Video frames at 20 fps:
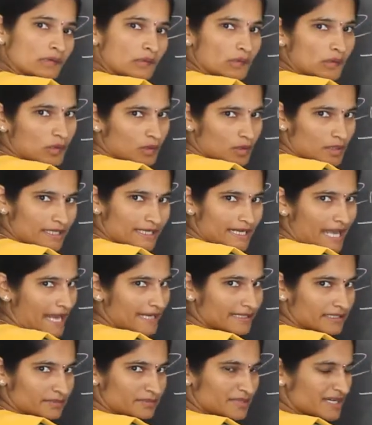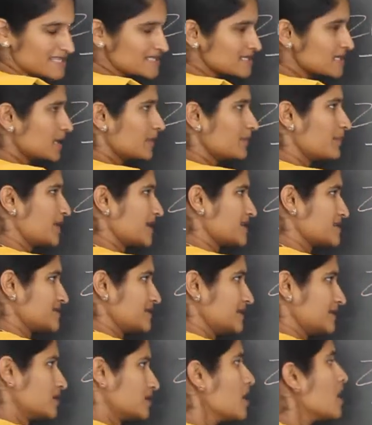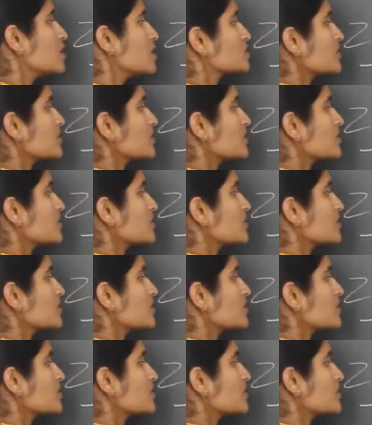chlorine atom is present.